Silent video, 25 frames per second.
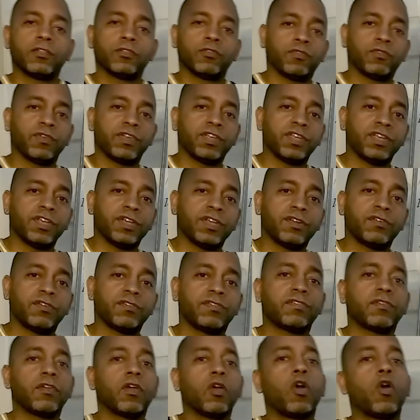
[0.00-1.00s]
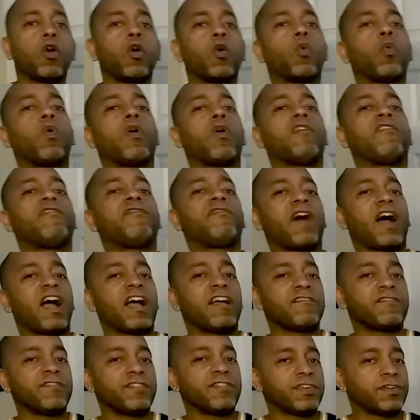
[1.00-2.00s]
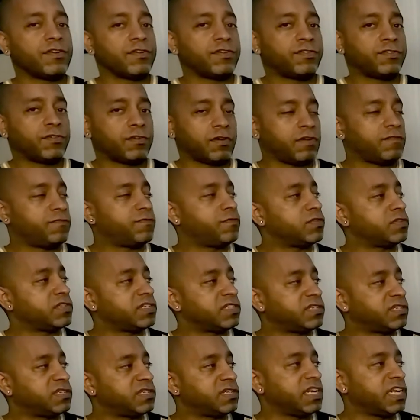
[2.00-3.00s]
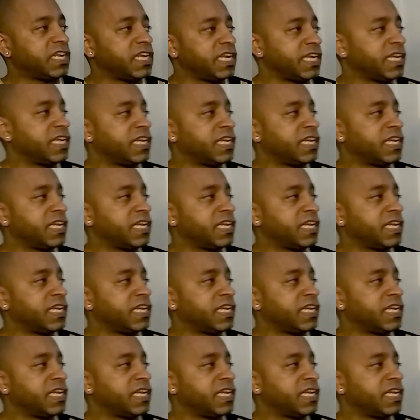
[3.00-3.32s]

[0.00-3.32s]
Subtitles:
3 years, or a 5 year term for the CD.